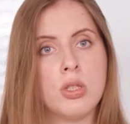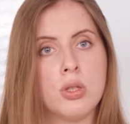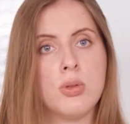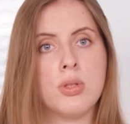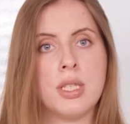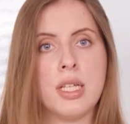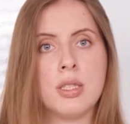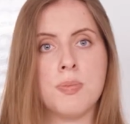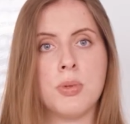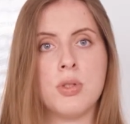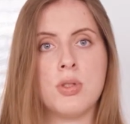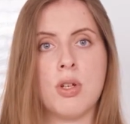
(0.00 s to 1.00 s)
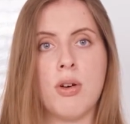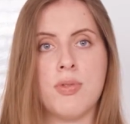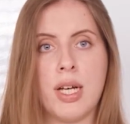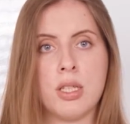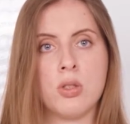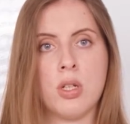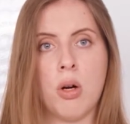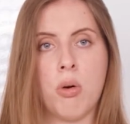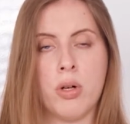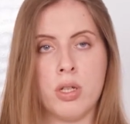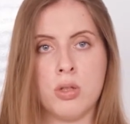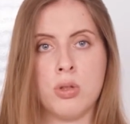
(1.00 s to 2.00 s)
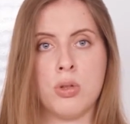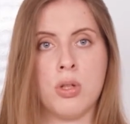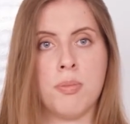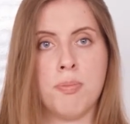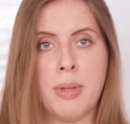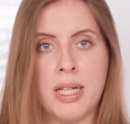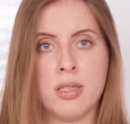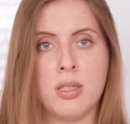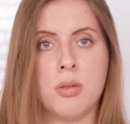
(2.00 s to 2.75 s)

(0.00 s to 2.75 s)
2 teaspoons of extra oil to your melt